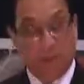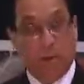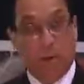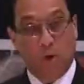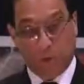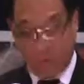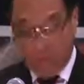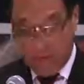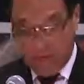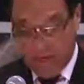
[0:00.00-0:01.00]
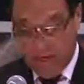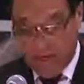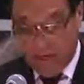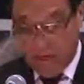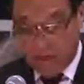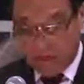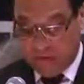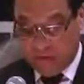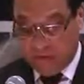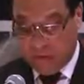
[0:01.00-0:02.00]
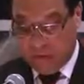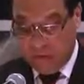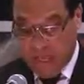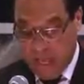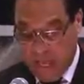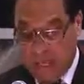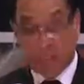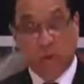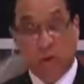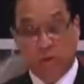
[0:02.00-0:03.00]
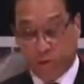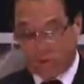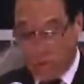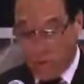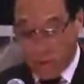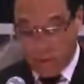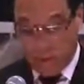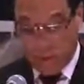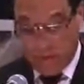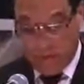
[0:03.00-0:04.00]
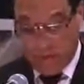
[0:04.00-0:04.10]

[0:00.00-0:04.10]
The policy will provide greater certainty as to how such requests will be